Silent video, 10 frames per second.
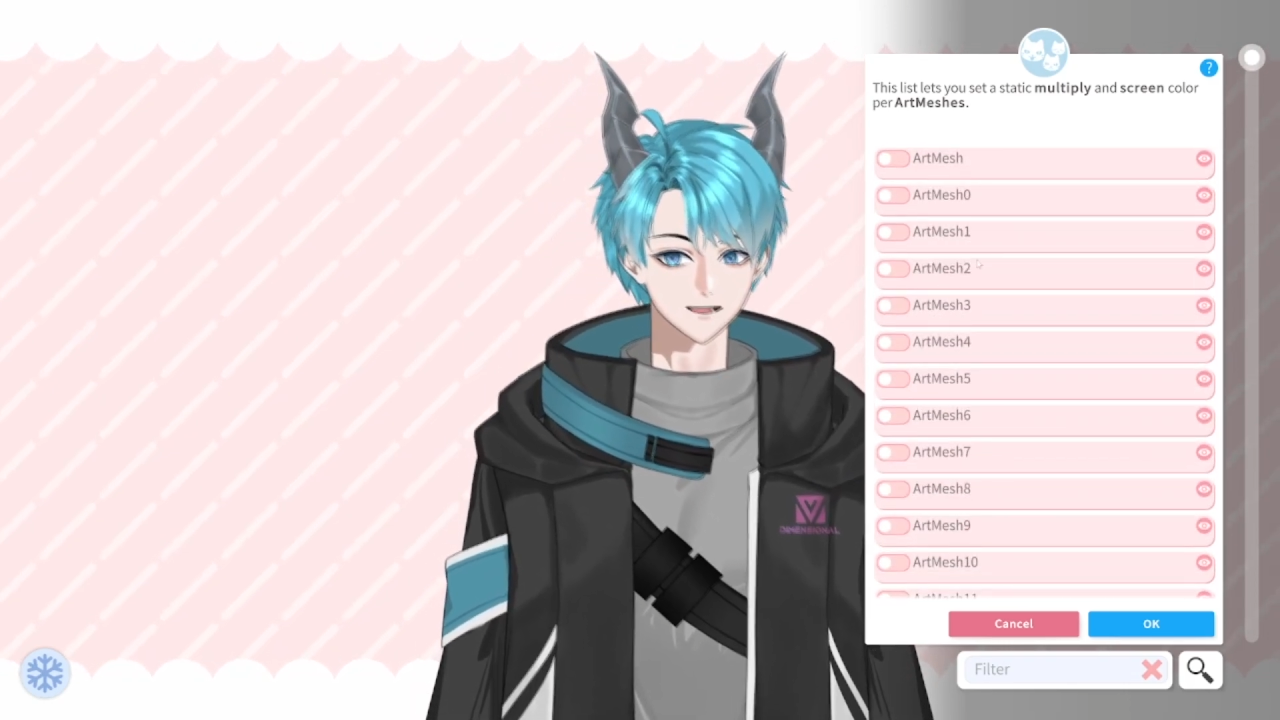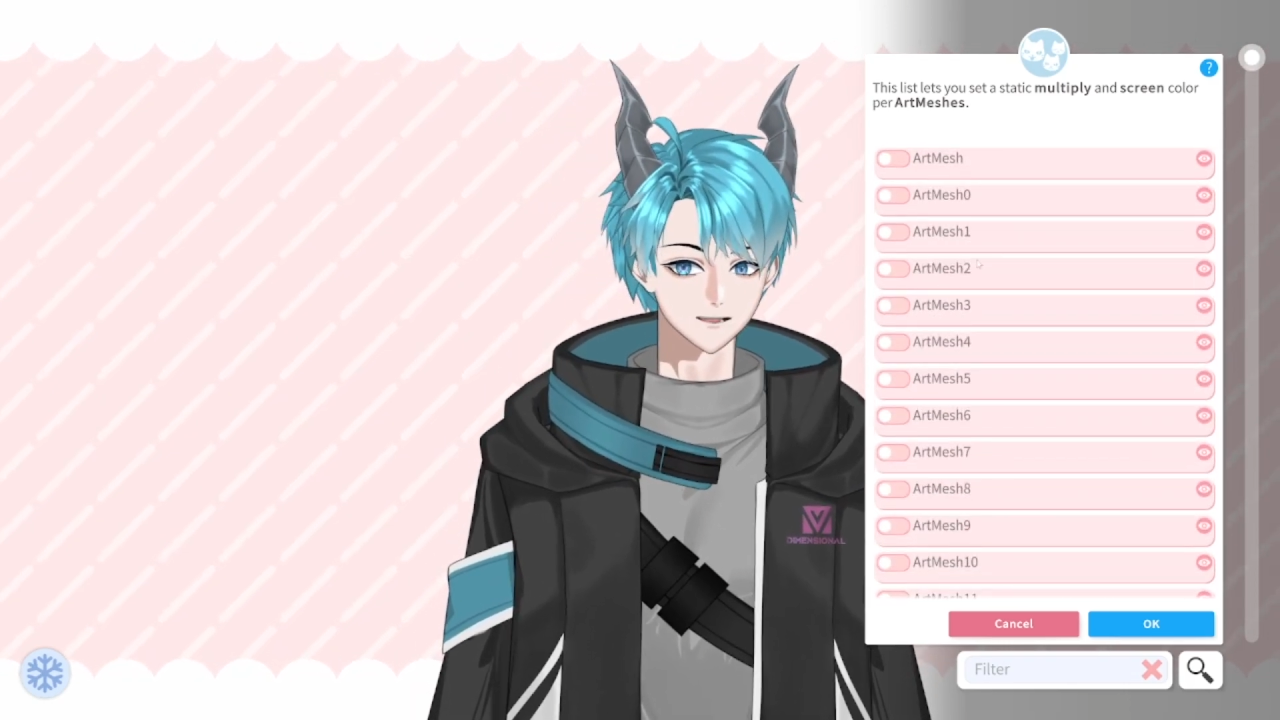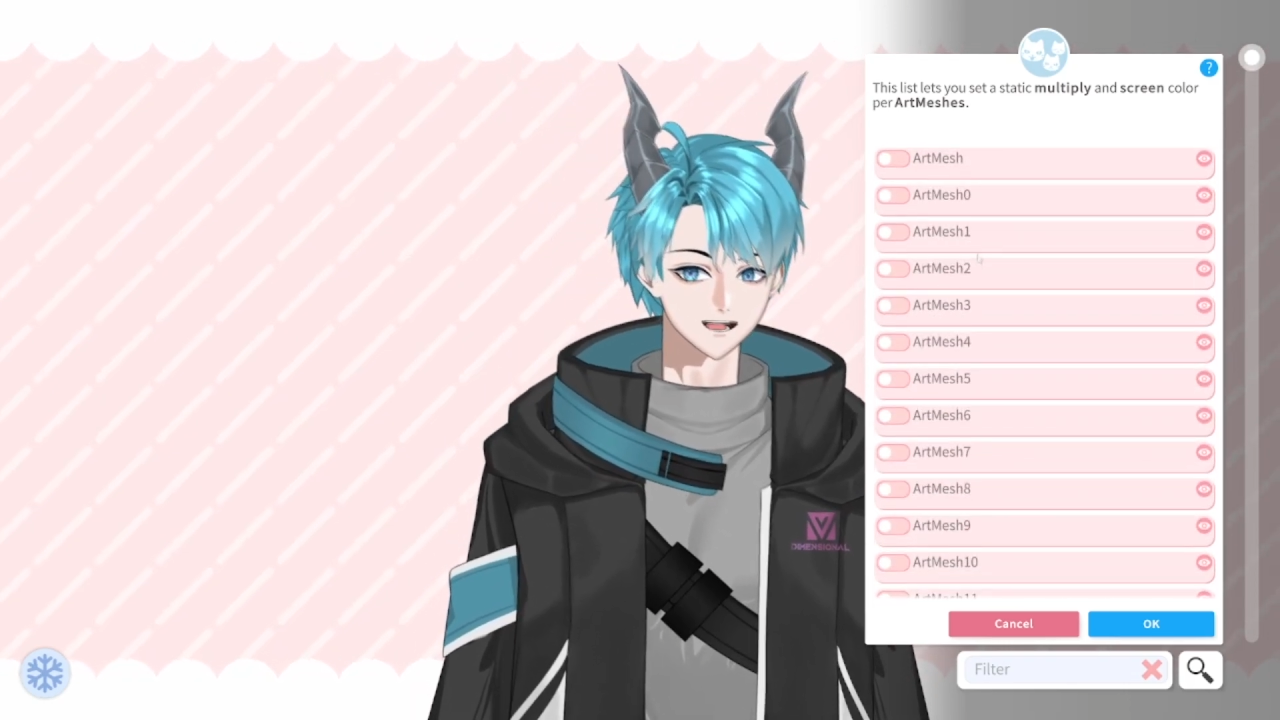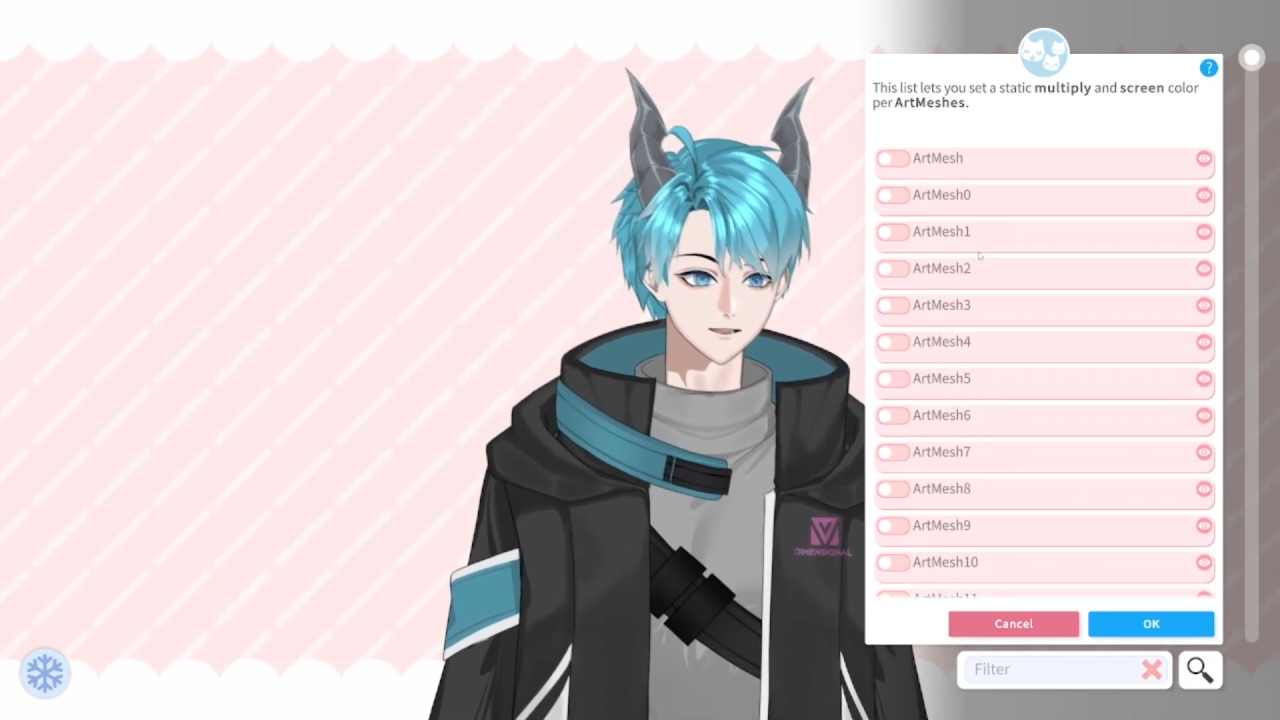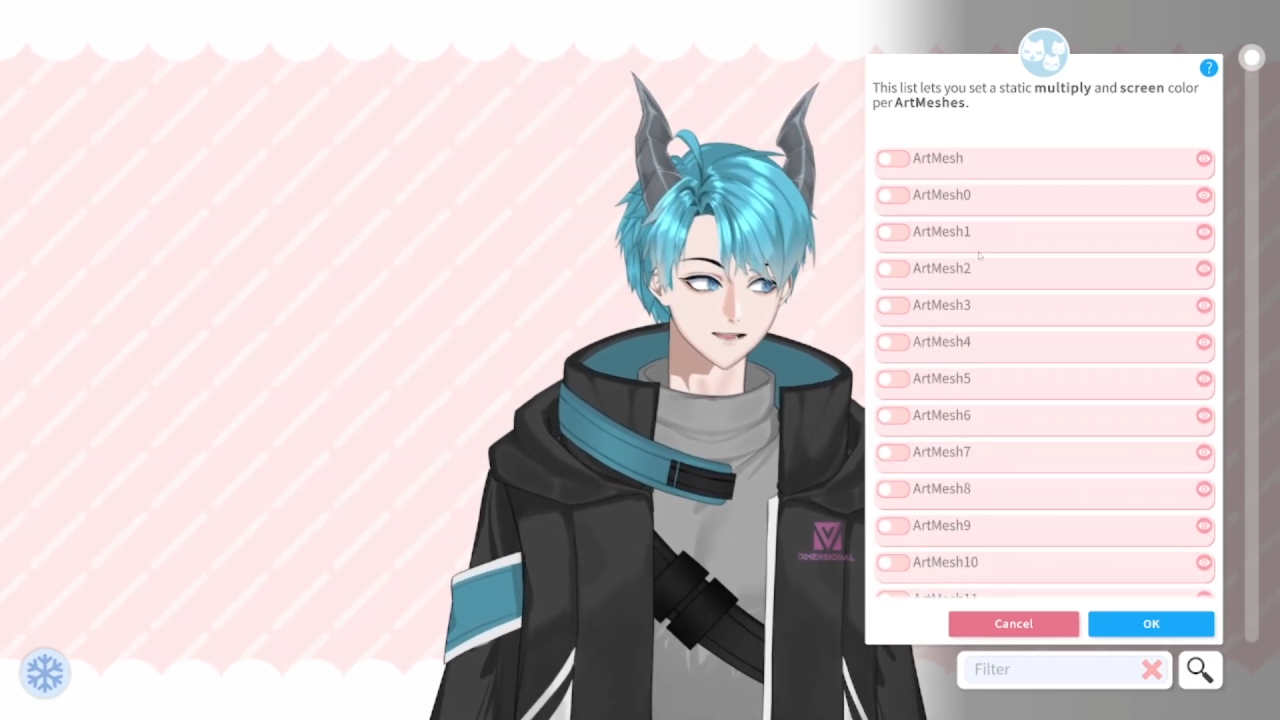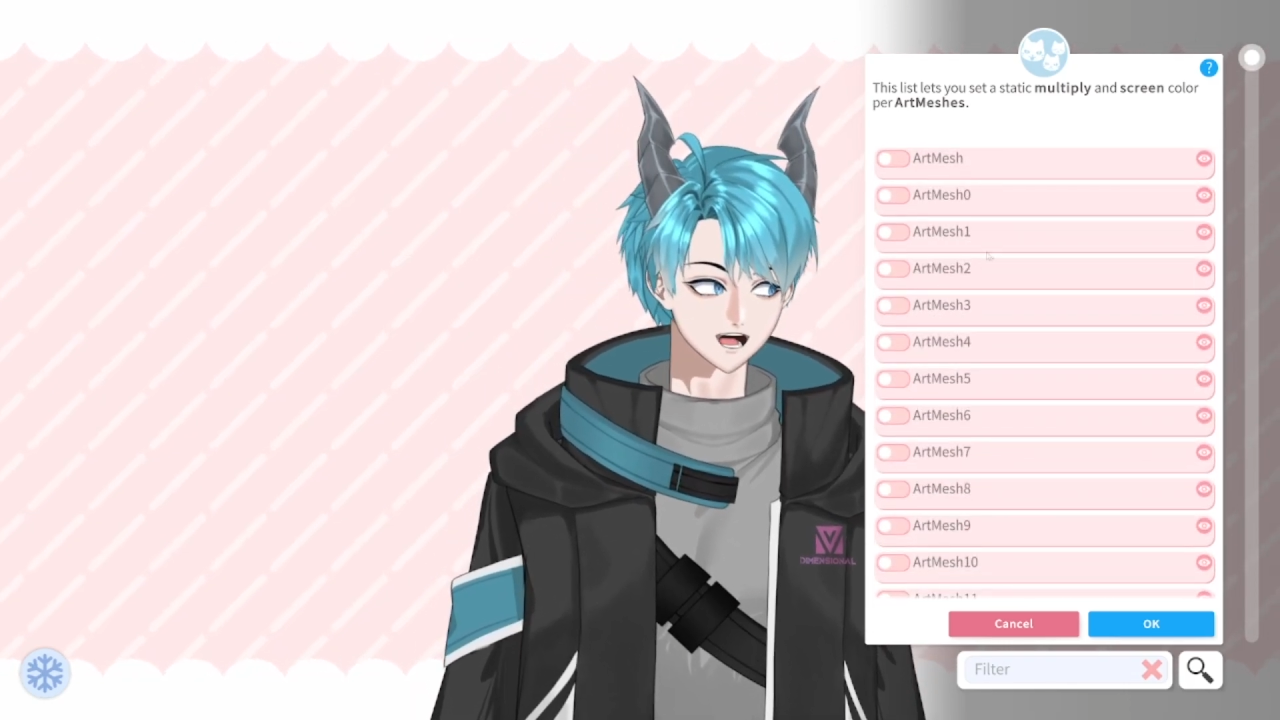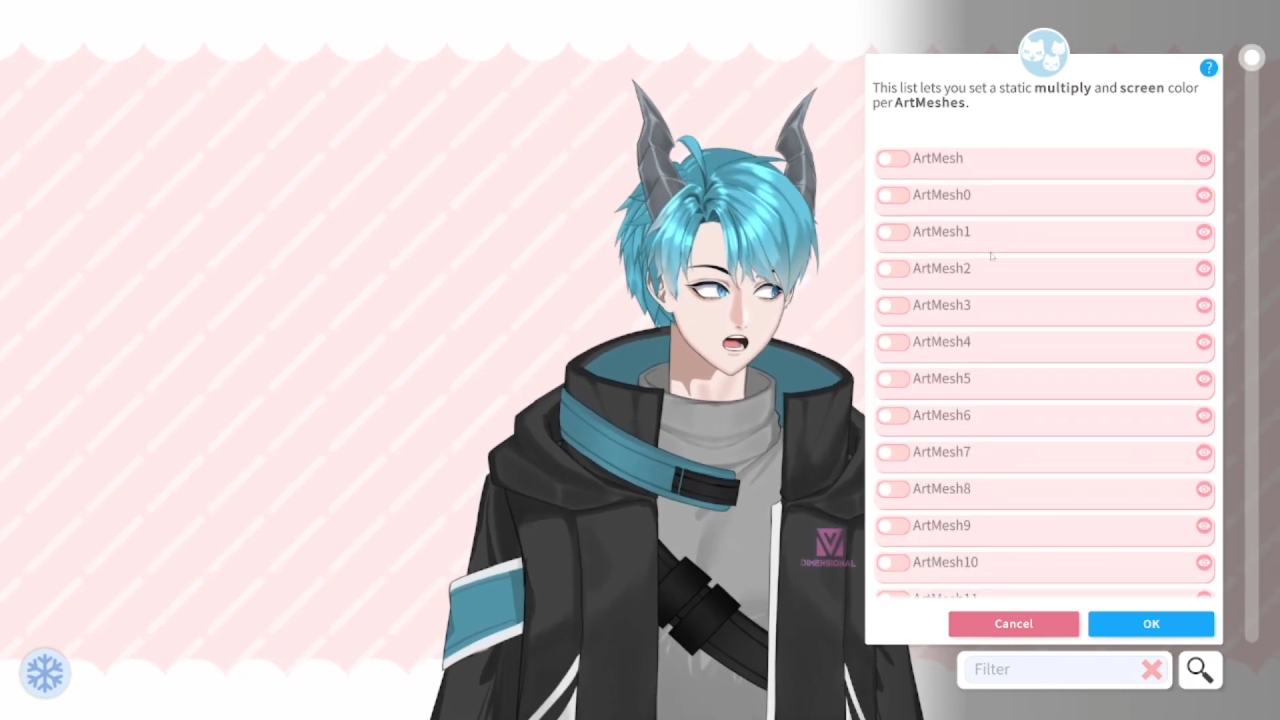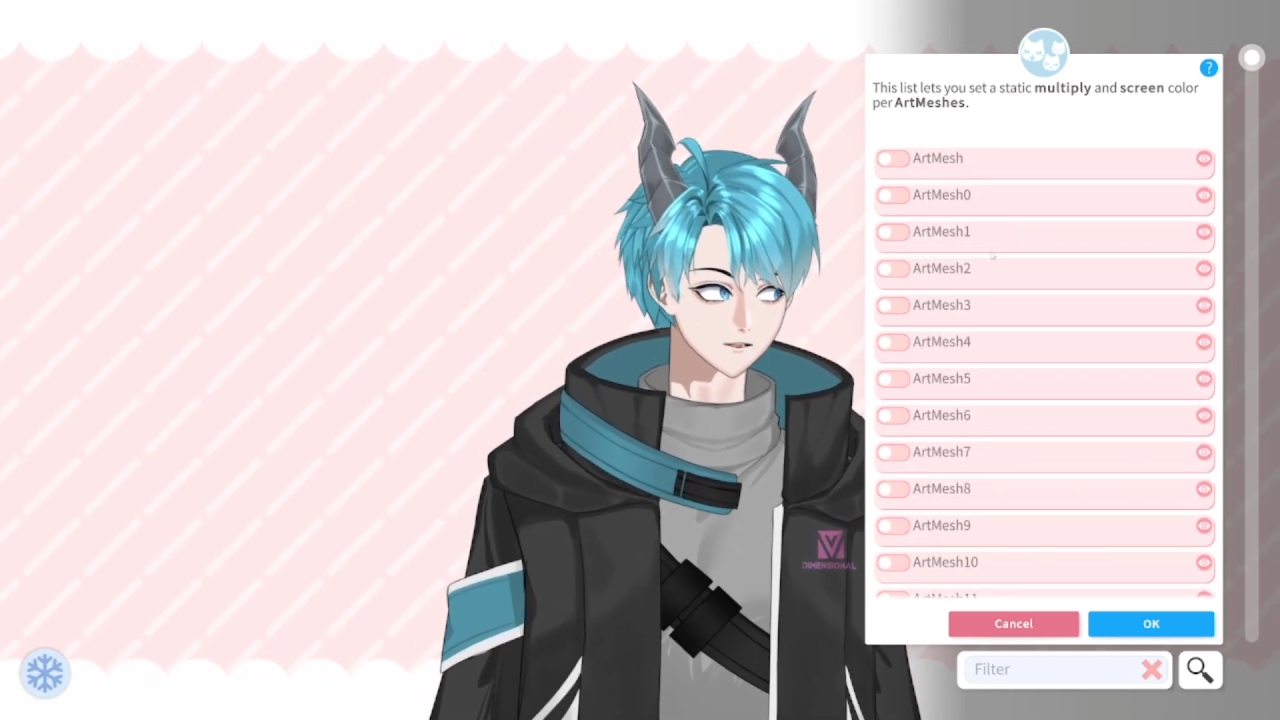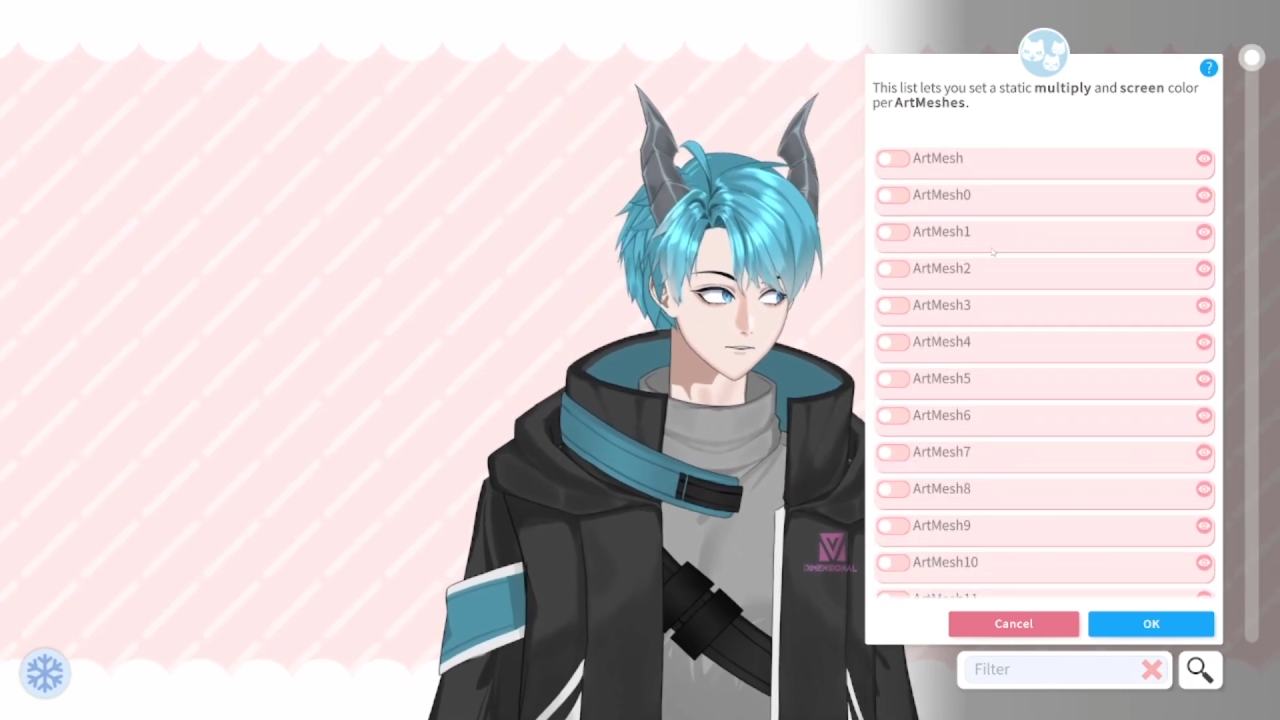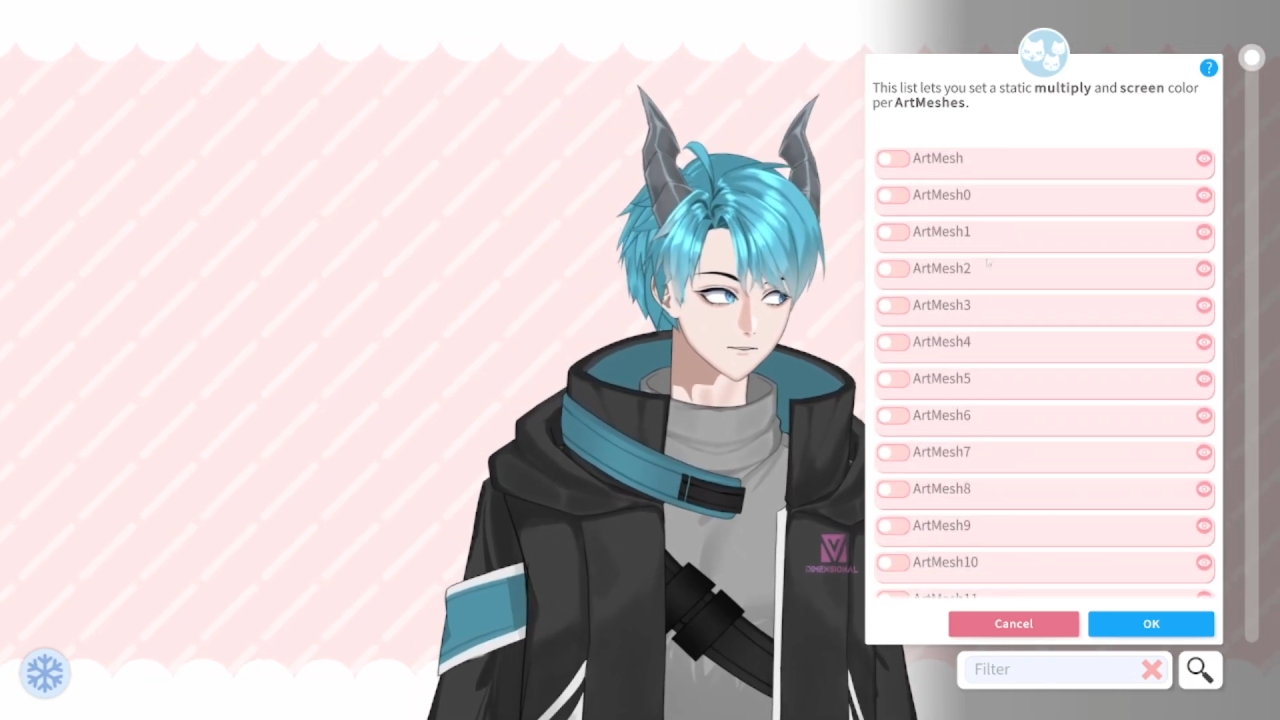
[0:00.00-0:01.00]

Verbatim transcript: particular